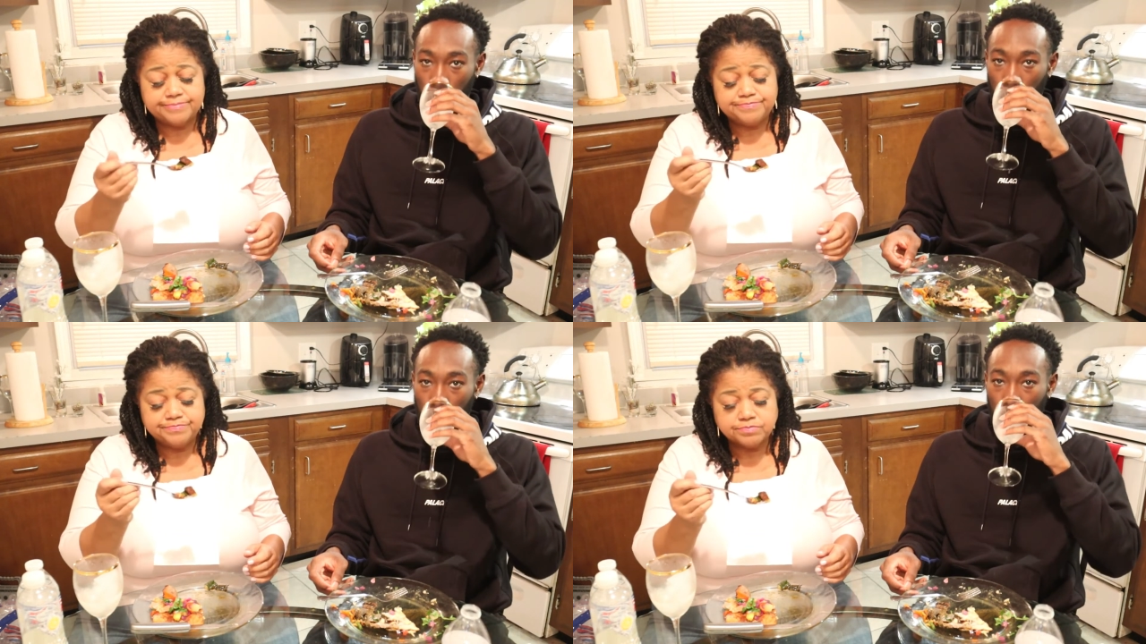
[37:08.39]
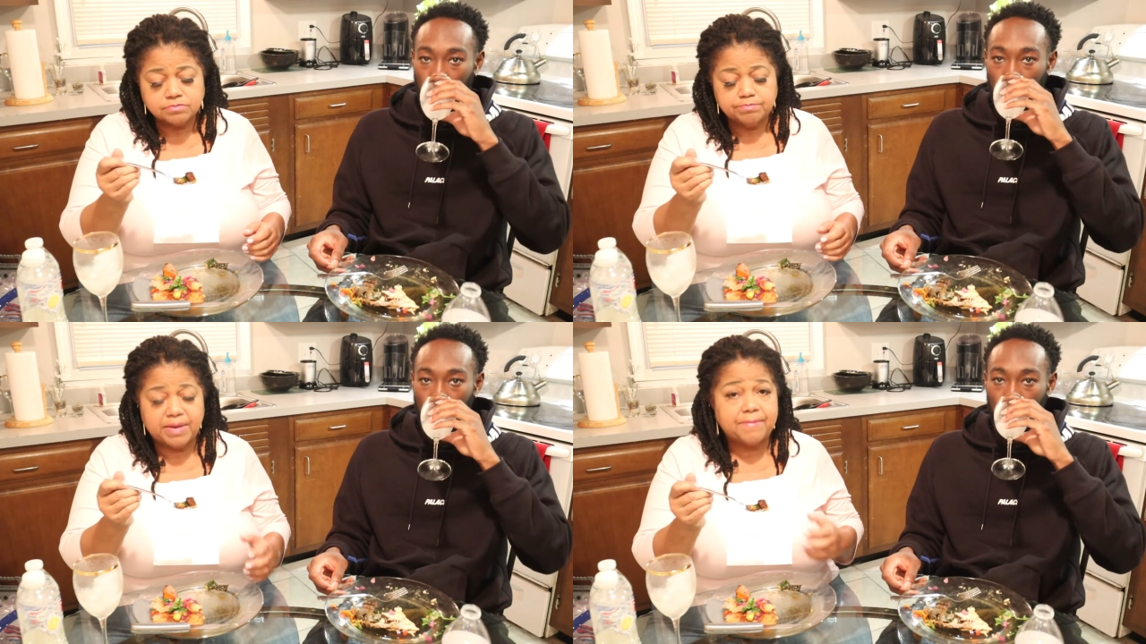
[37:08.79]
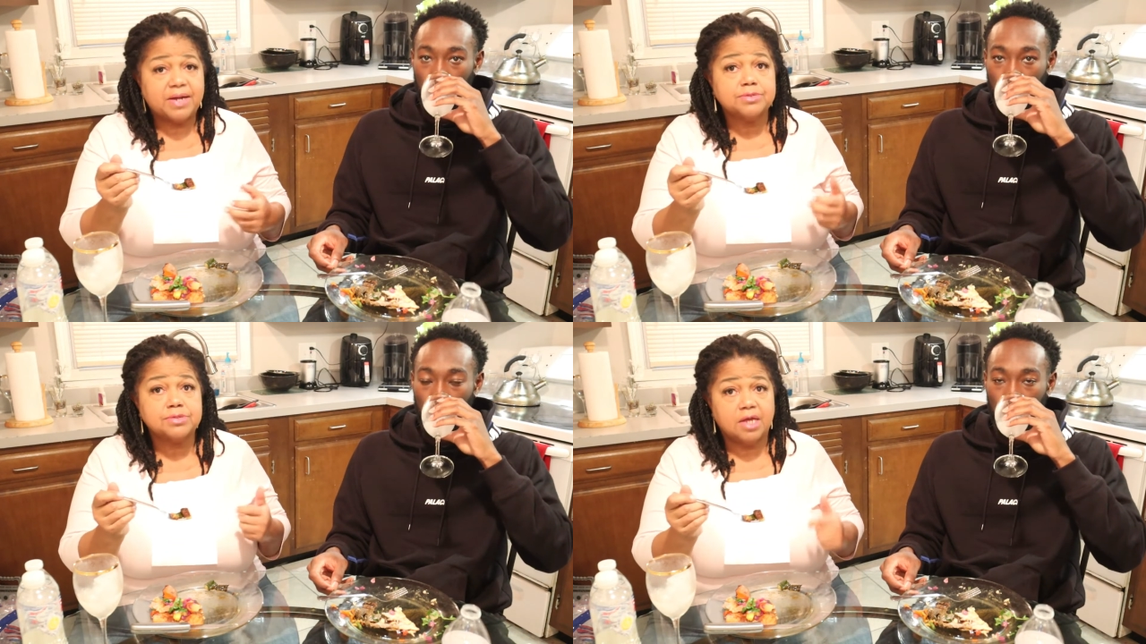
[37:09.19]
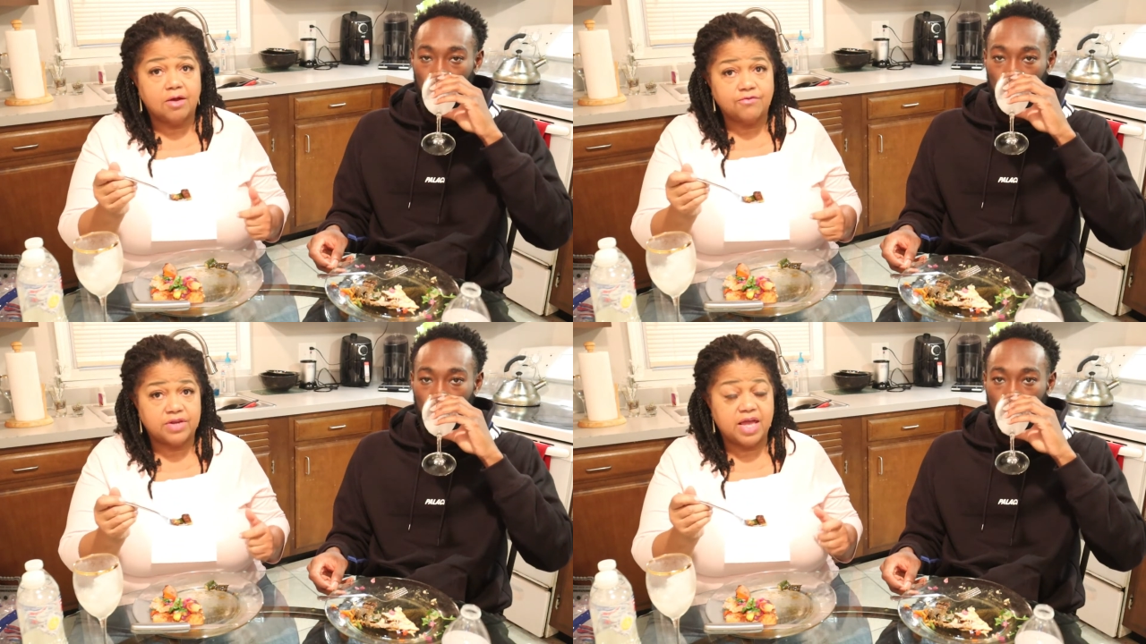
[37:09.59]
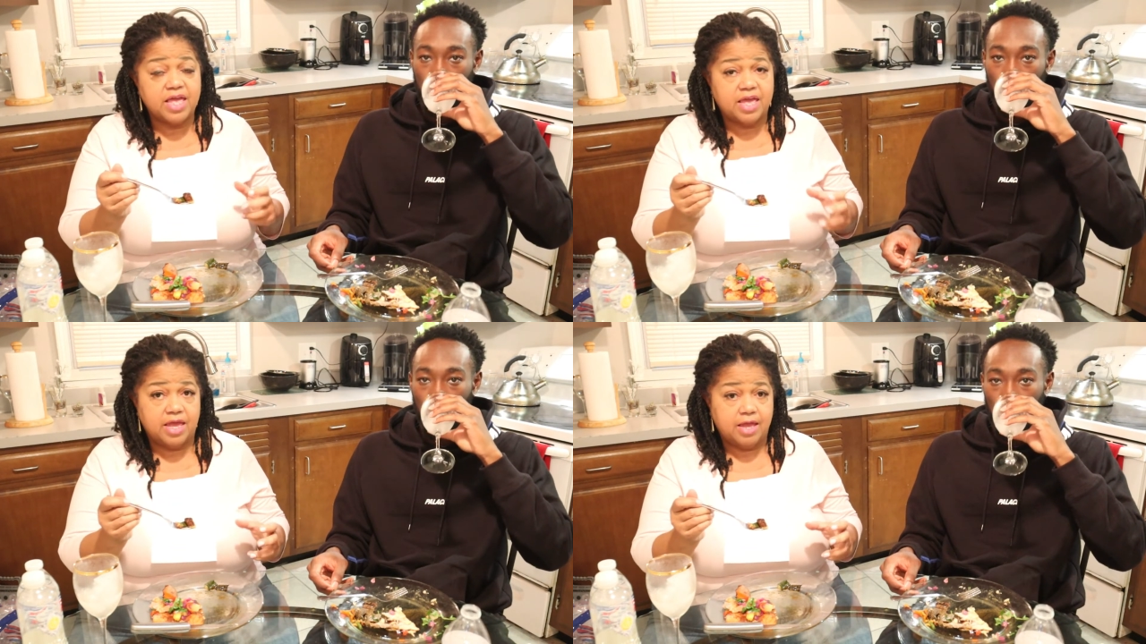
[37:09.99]
Speaker 1: um, by myself, and I
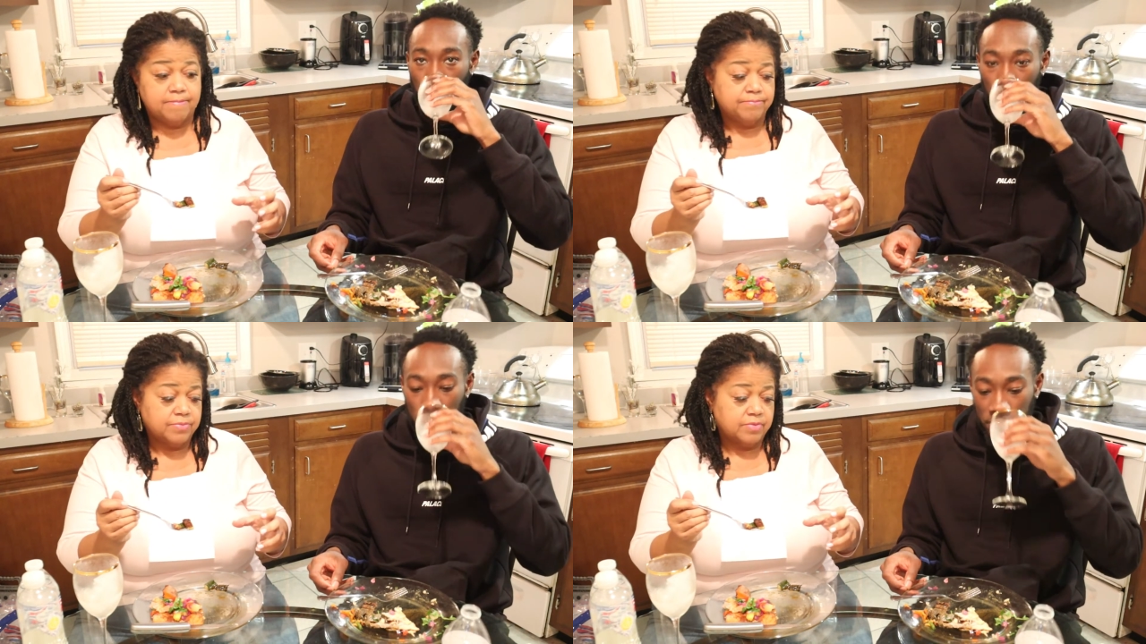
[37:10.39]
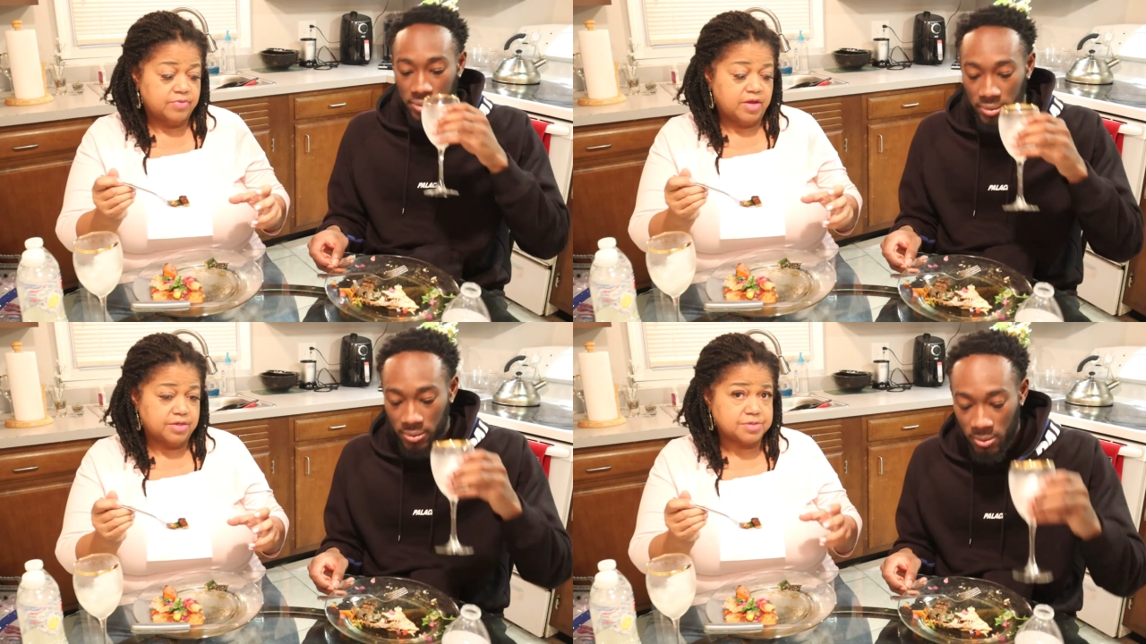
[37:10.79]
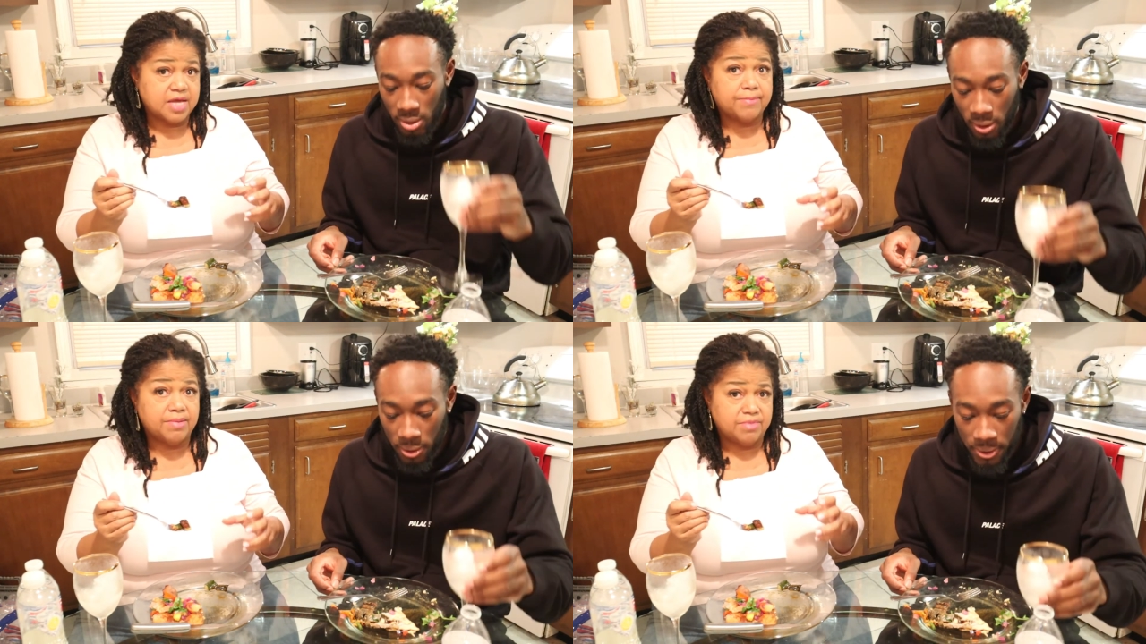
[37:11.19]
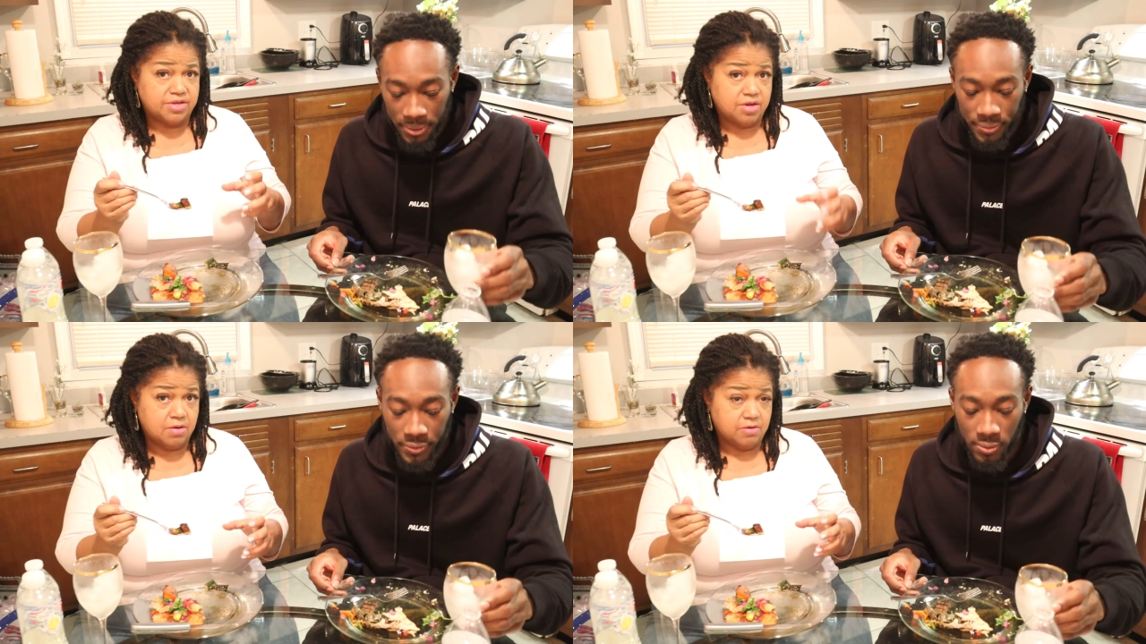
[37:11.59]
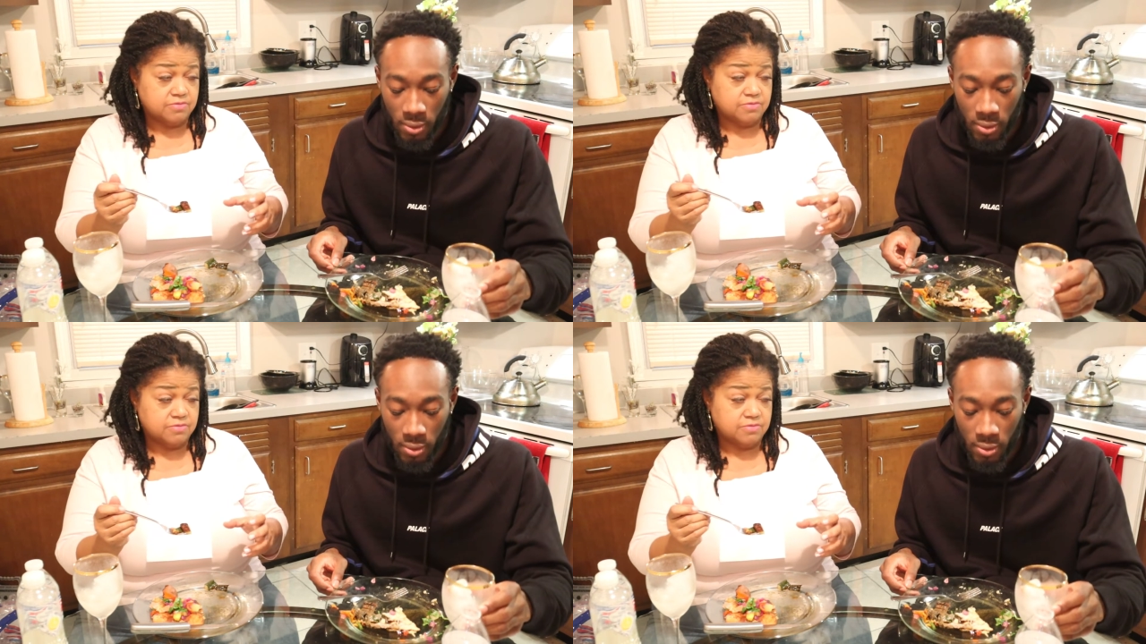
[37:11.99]
had the salmon mignon.